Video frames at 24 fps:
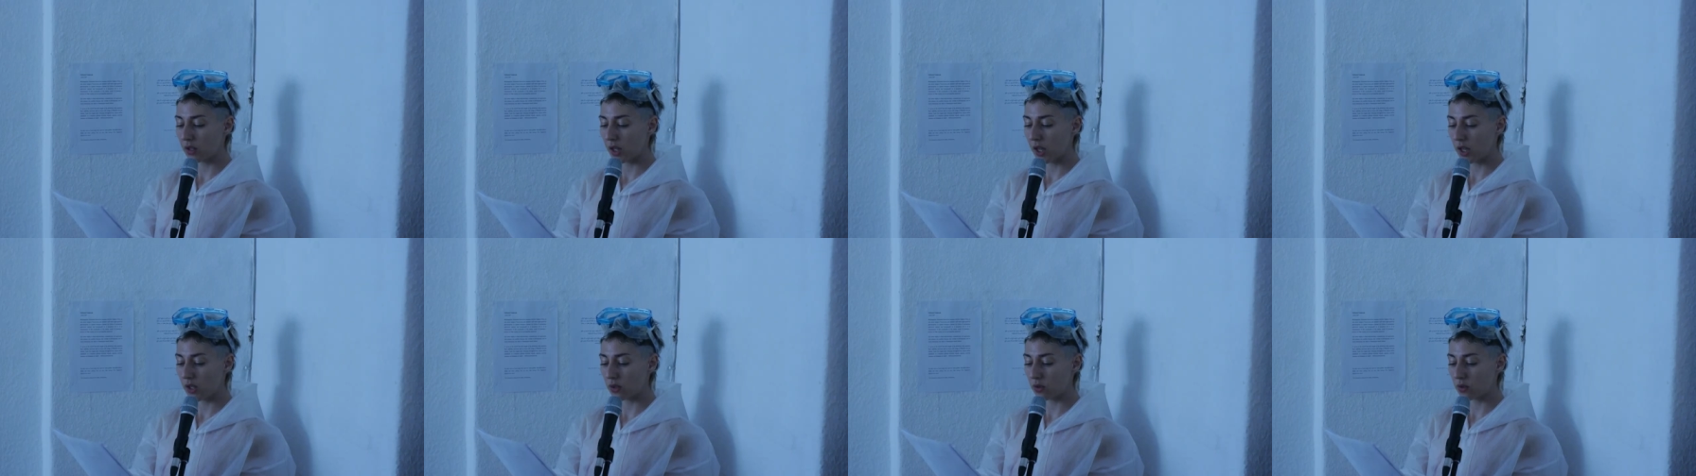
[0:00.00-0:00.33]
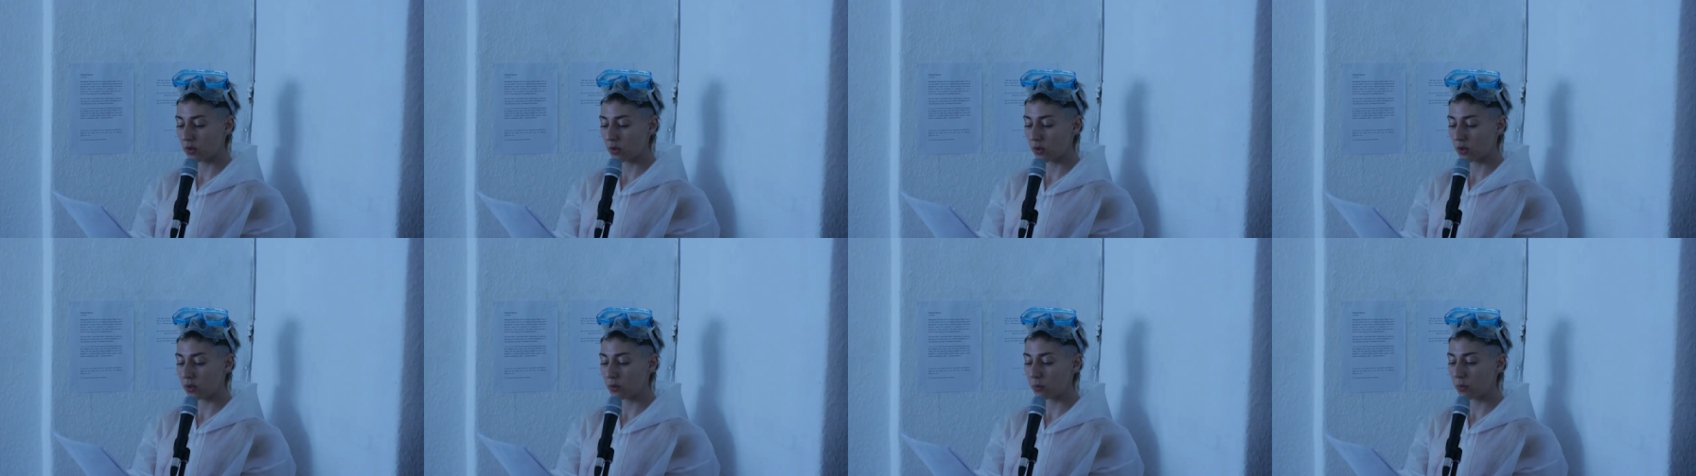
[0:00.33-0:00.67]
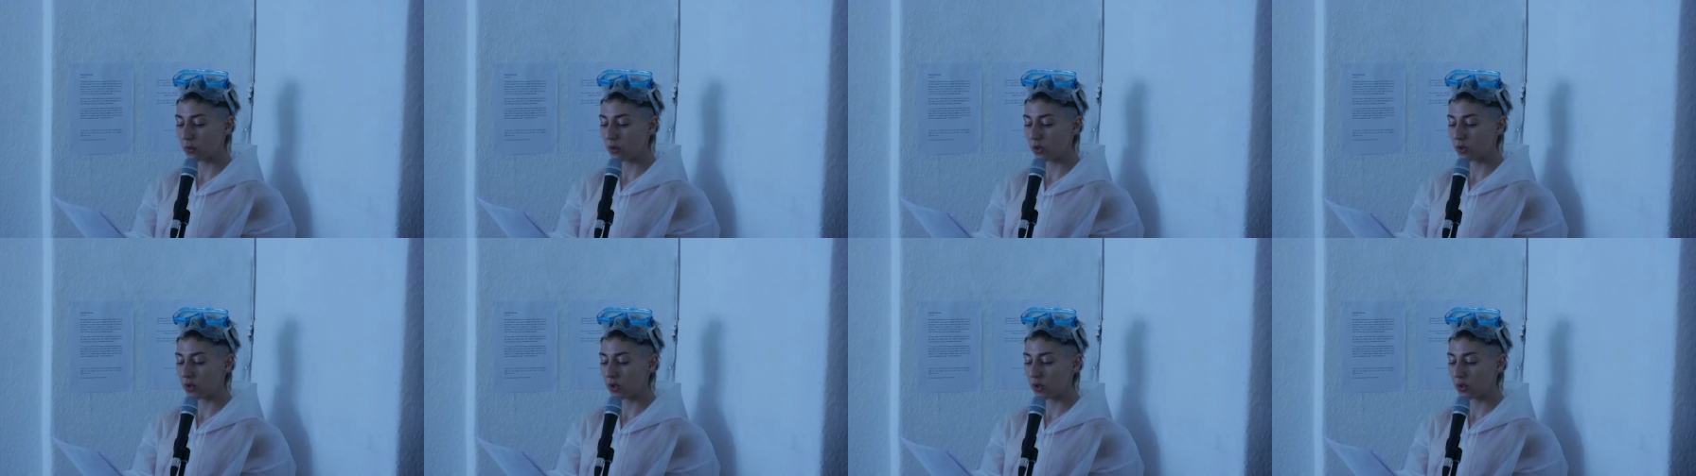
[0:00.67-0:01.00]
Enjoy
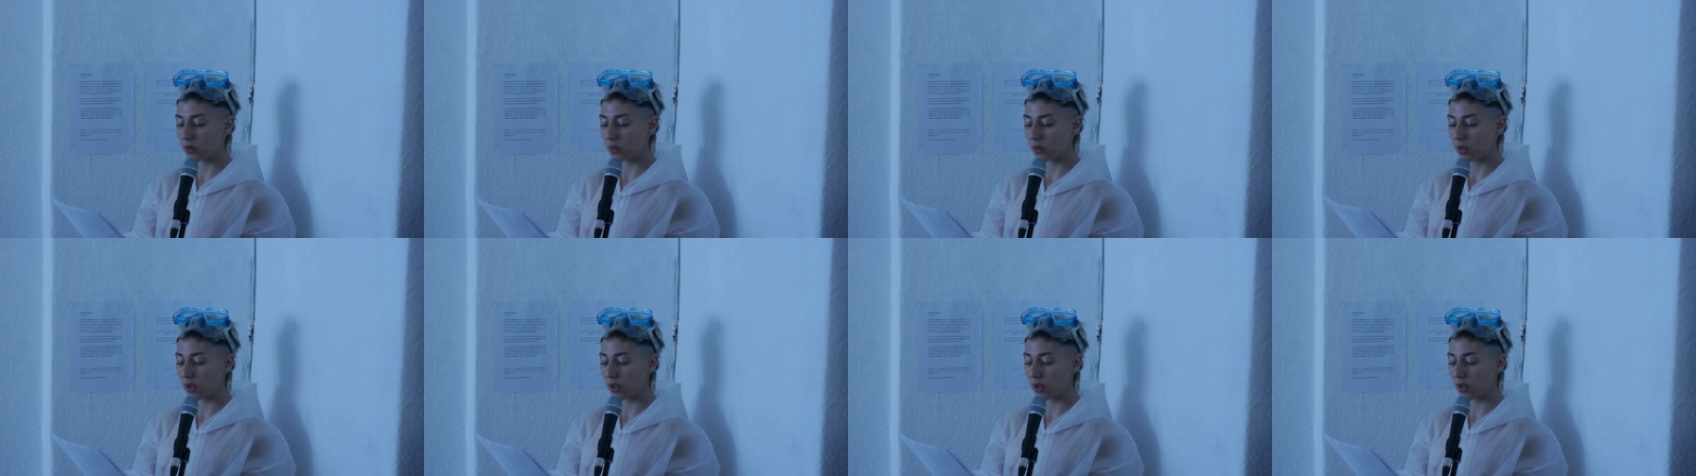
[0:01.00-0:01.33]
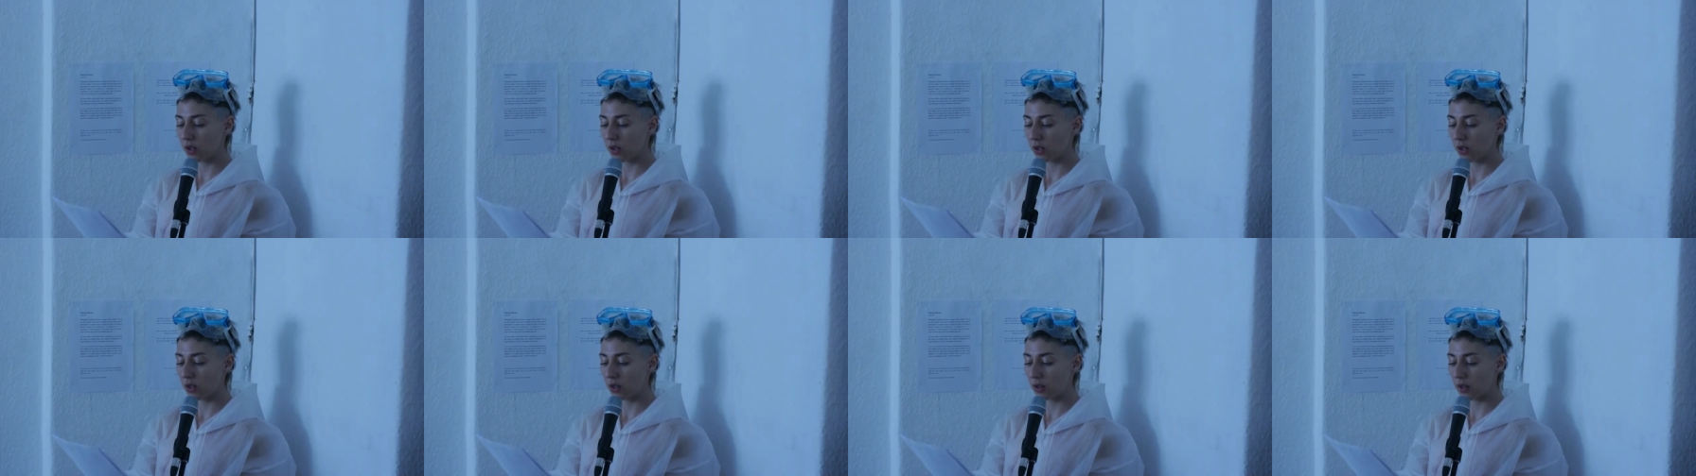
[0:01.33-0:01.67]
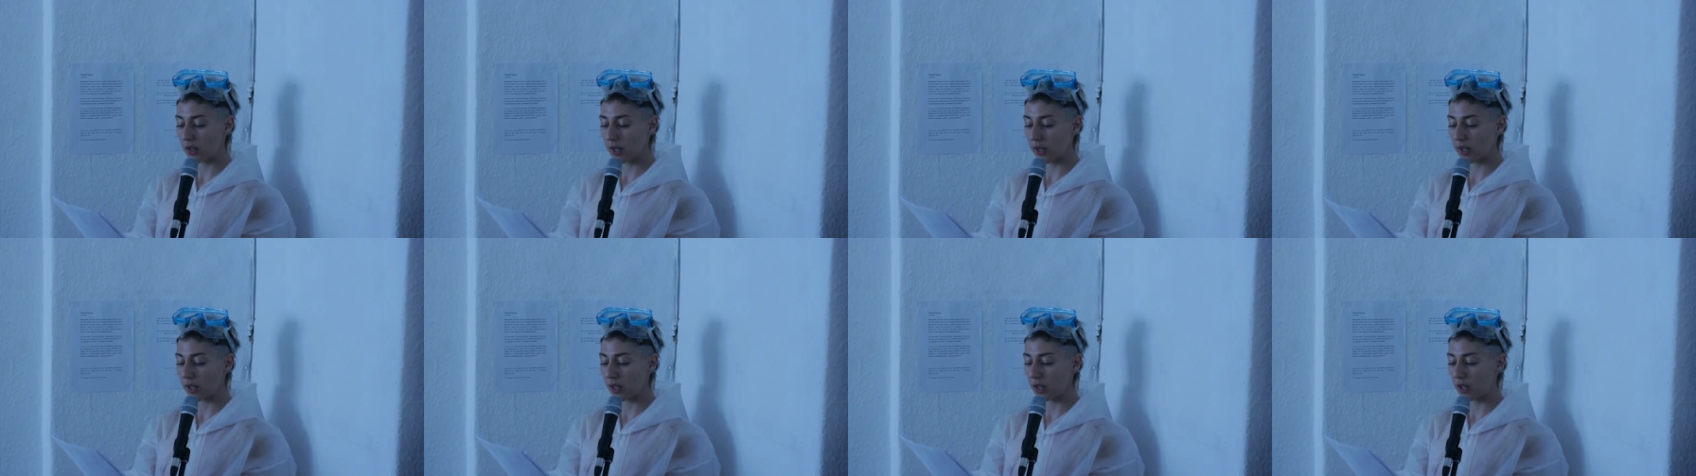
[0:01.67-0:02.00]
sport shooting
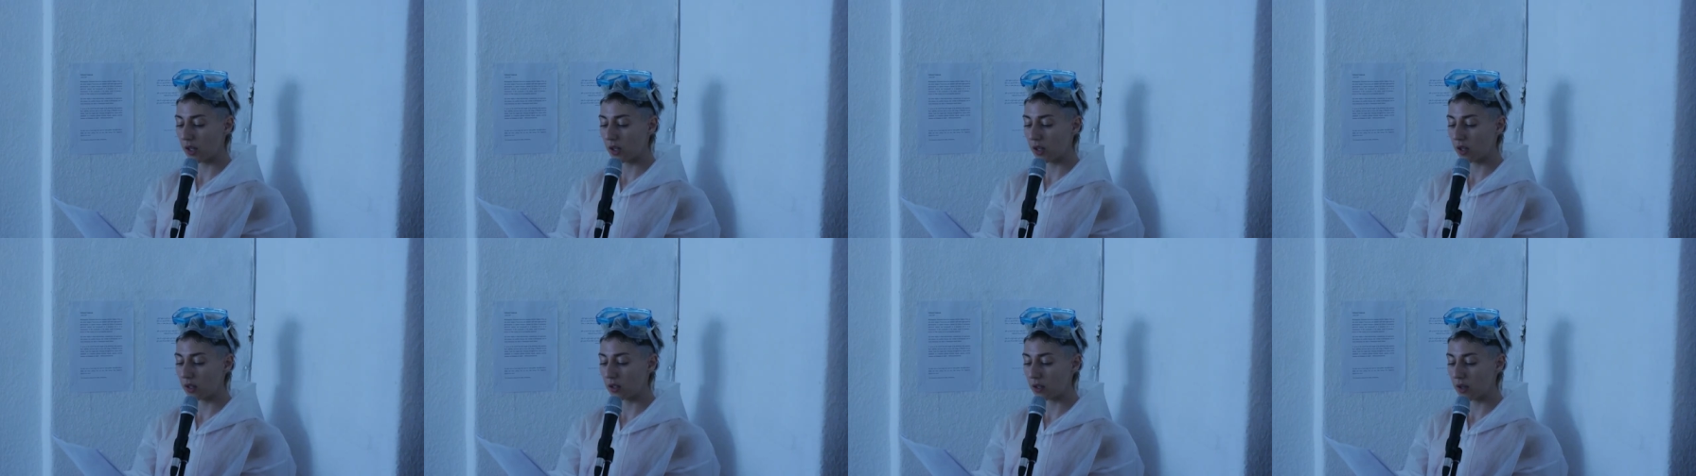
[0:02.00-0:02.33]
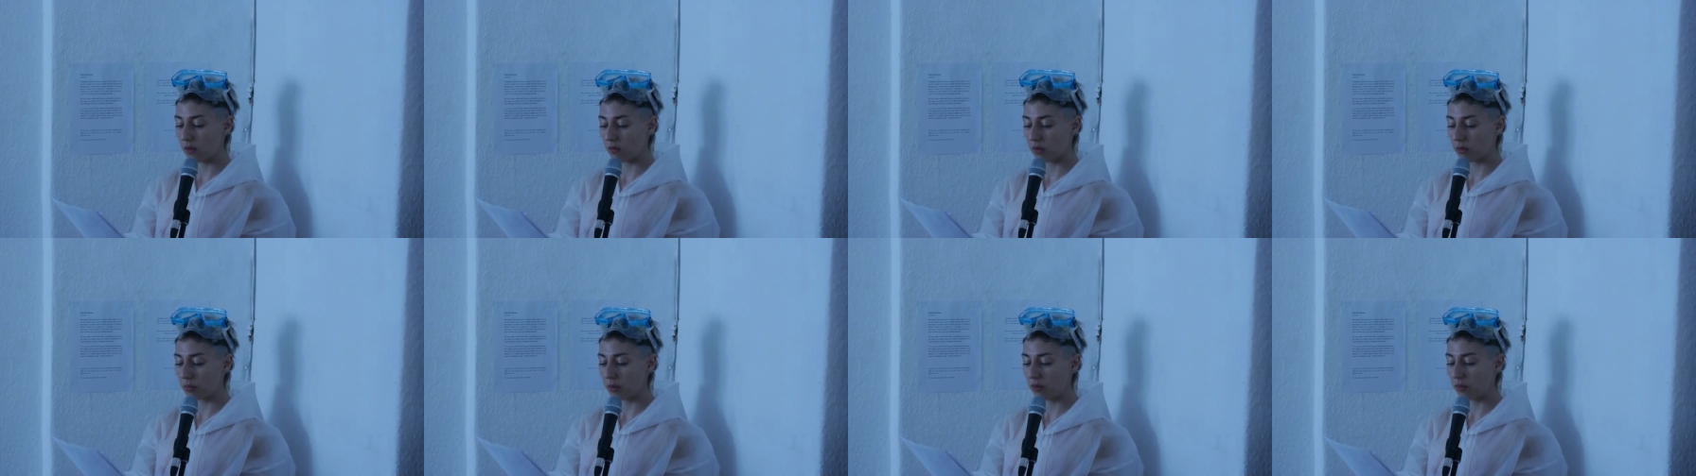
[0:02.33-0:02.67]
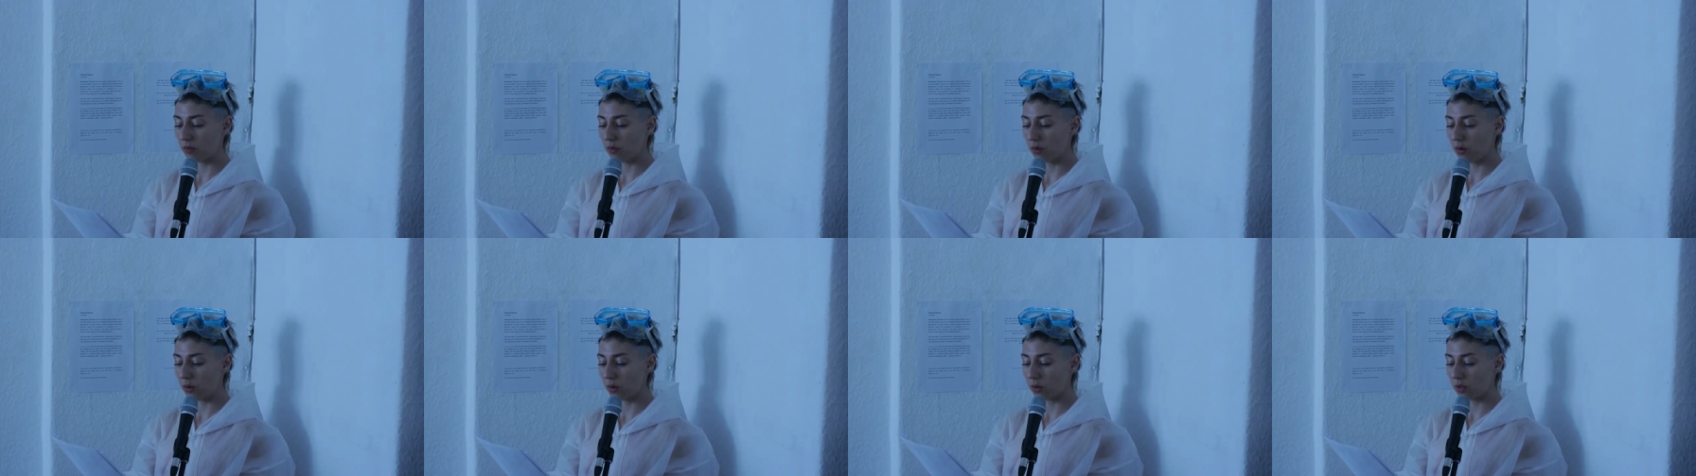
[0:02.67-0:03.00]
like never
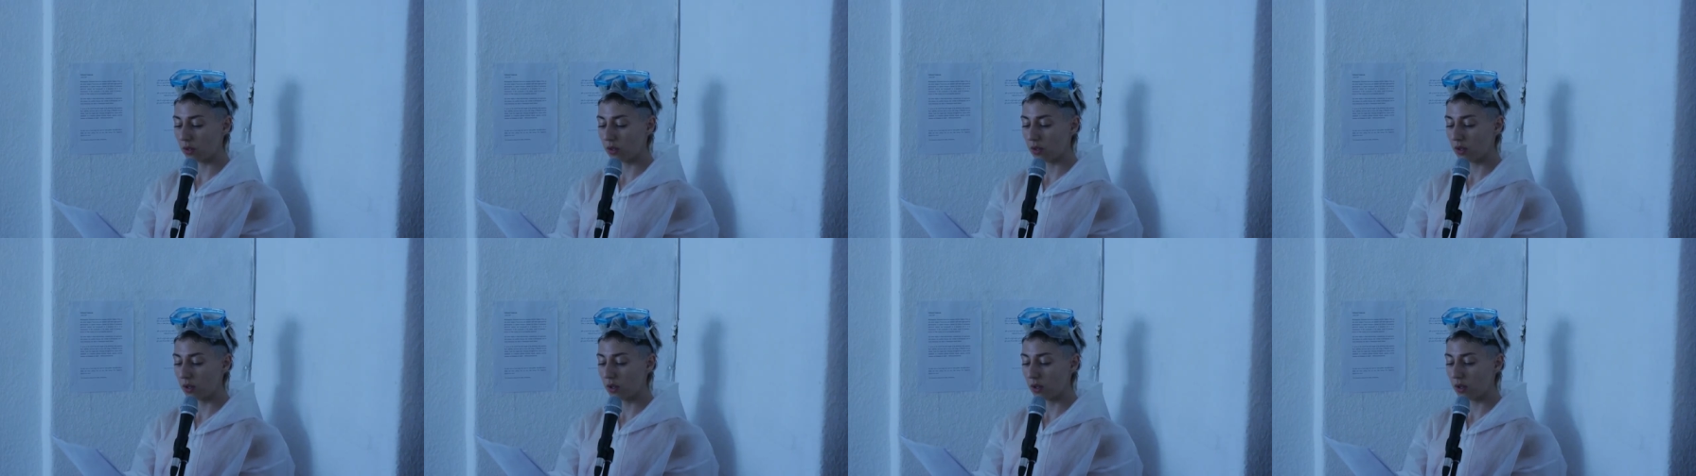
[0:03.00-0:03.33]
before.